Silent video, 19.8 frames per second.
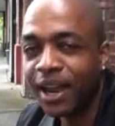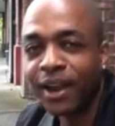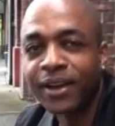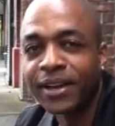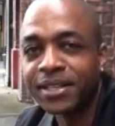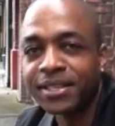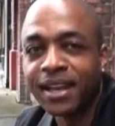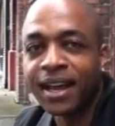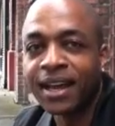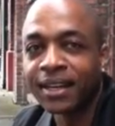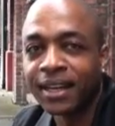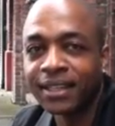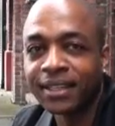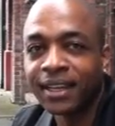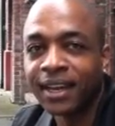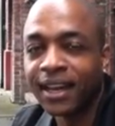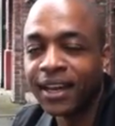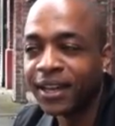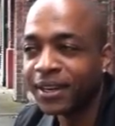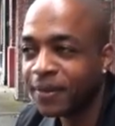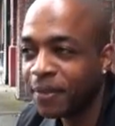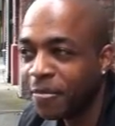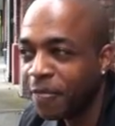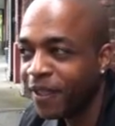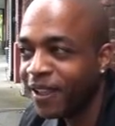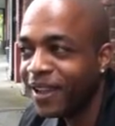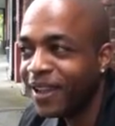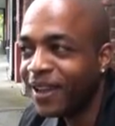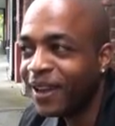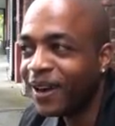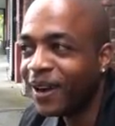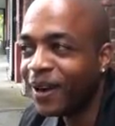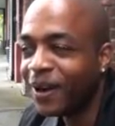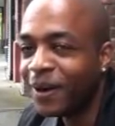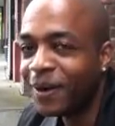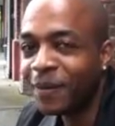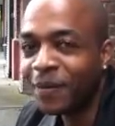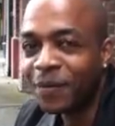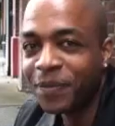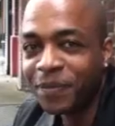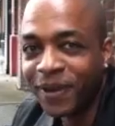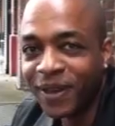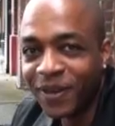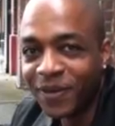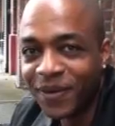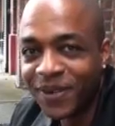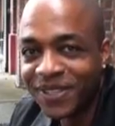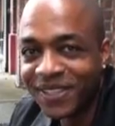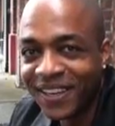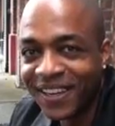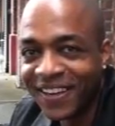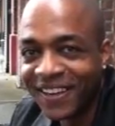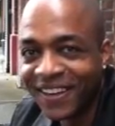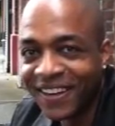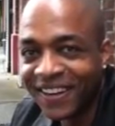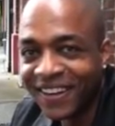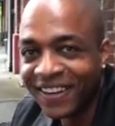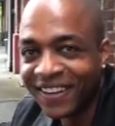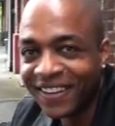Sorry, John, I lied. But it was it